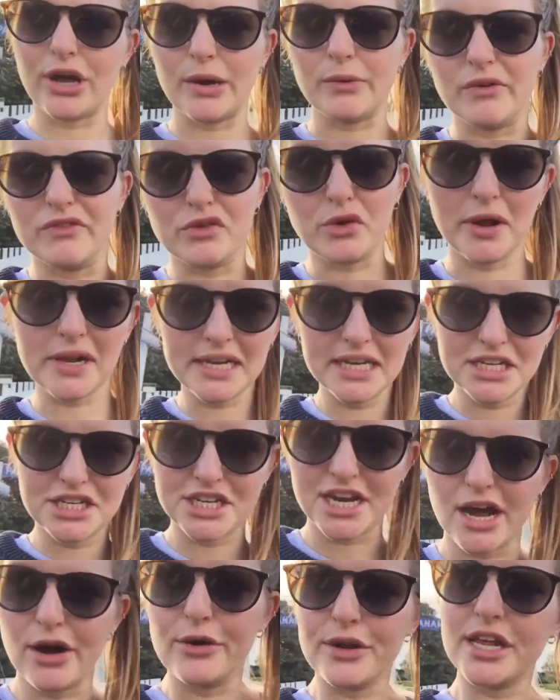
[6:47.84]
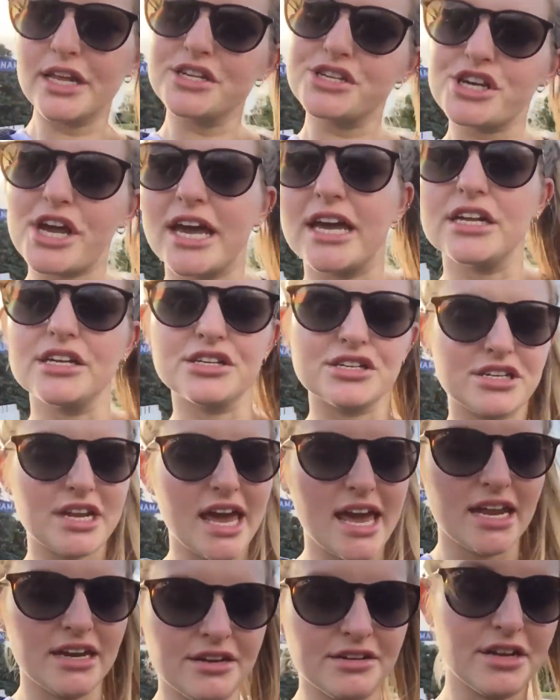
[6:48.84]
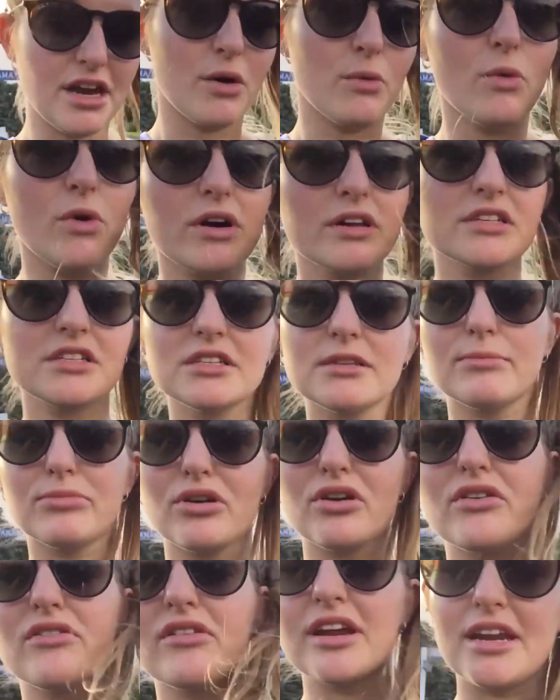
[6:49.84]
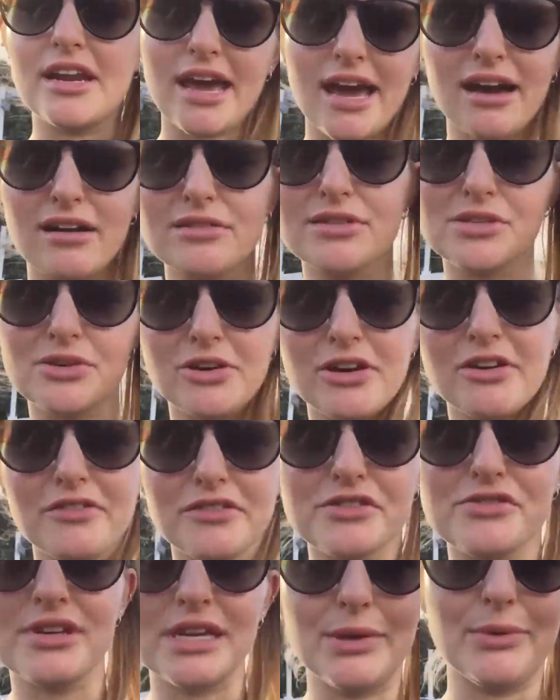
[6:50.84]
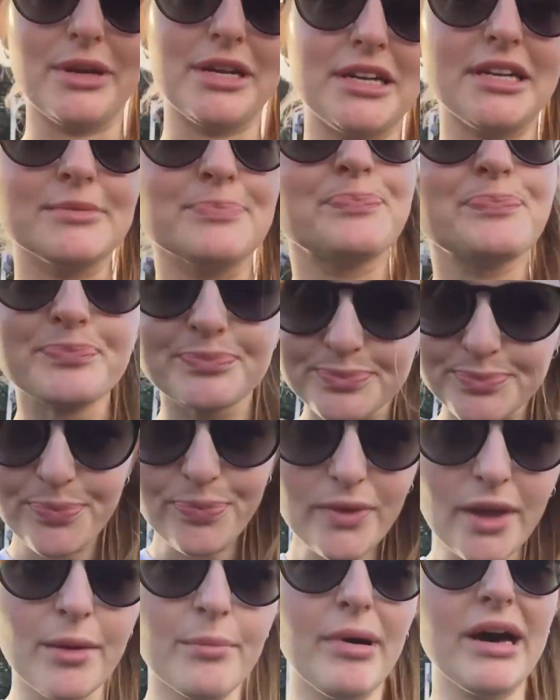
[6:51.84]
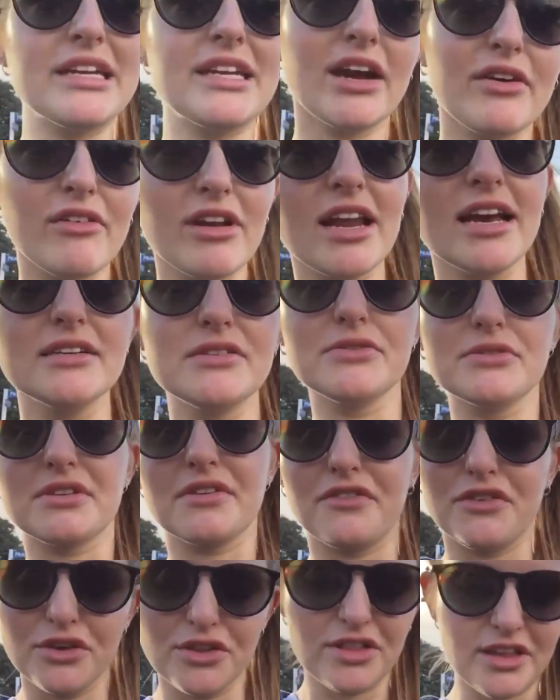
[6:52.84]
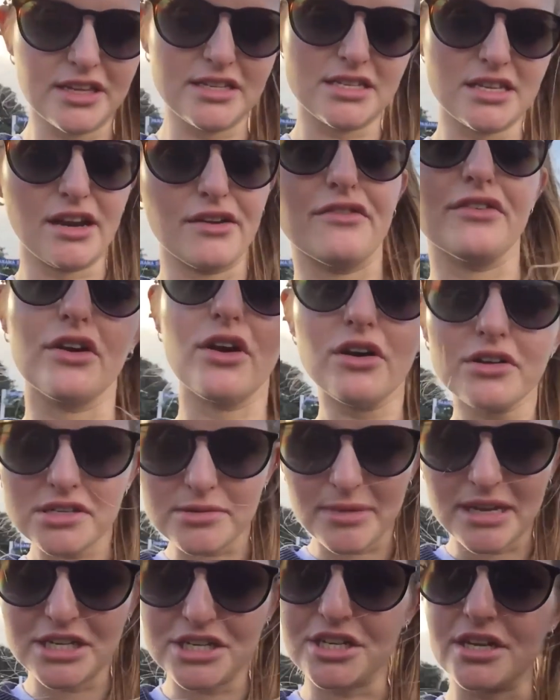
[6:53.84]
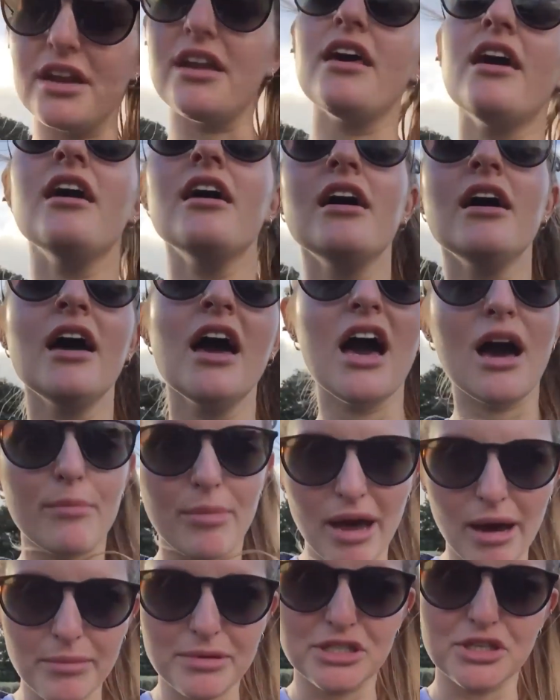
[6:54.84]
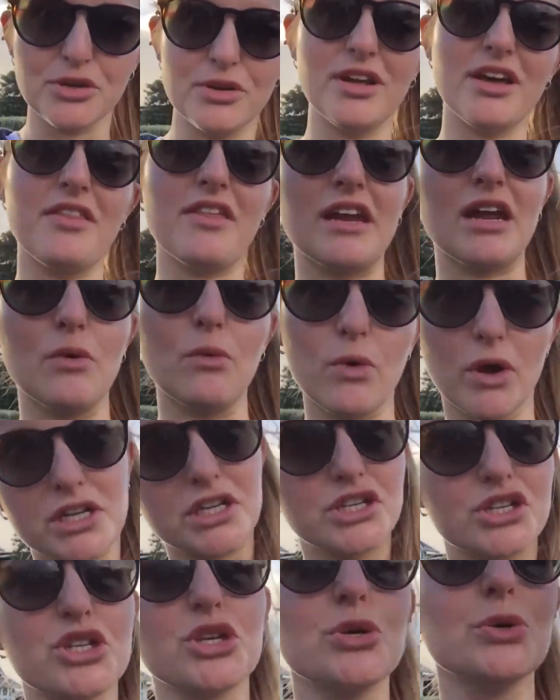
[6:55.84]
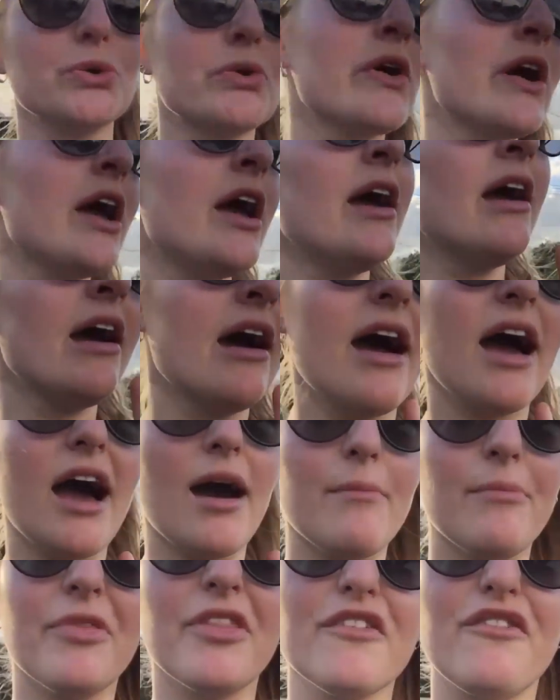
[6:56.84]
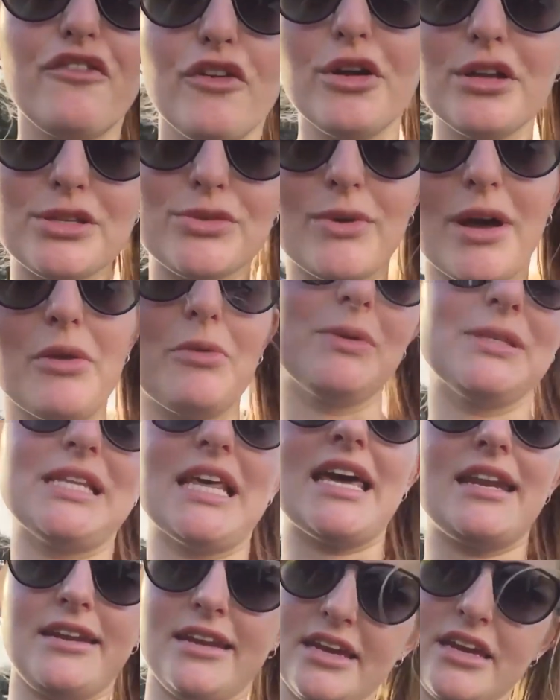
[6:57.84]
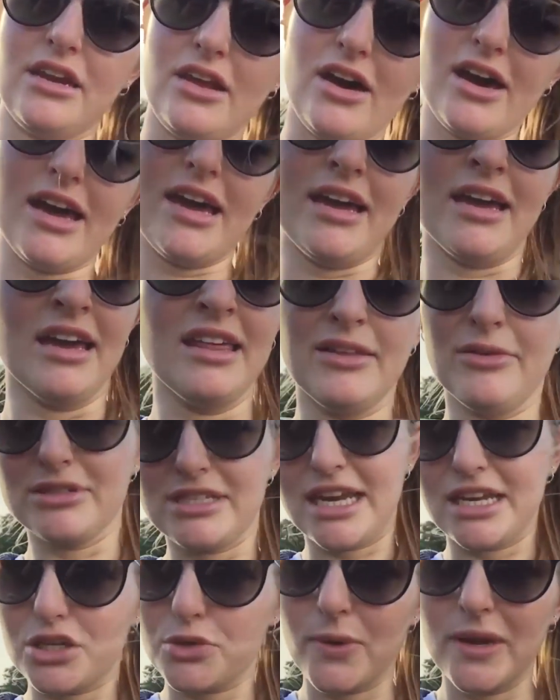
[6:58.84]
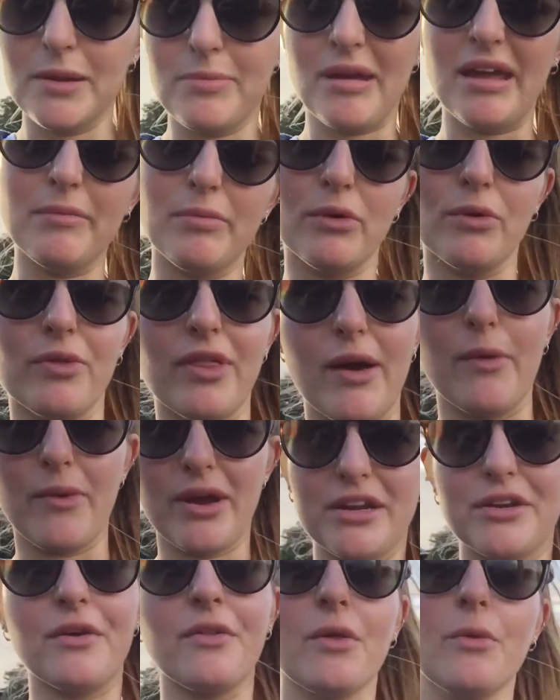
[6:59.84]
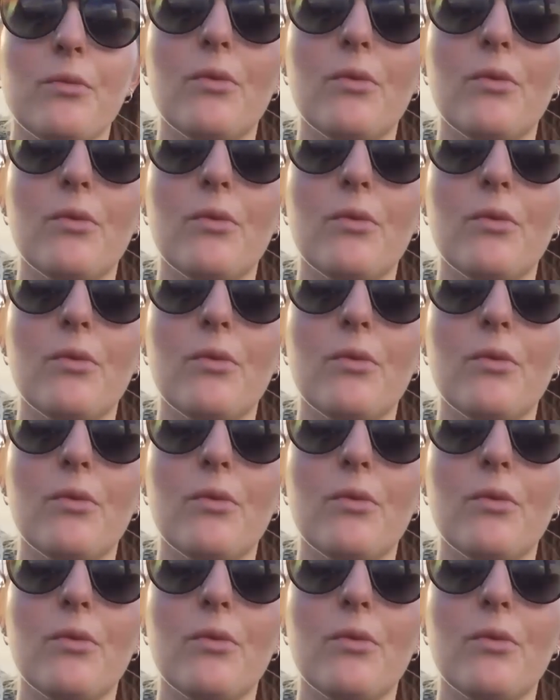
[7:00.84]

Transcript: Okay, we've quickly showered and changed and are walking to the brewery now. Sorry if it's really windy. But I realised there was a few things that I forgot to mention about Batuna that I wanted to. The first one was that Nick and I, there was like 20 people that went on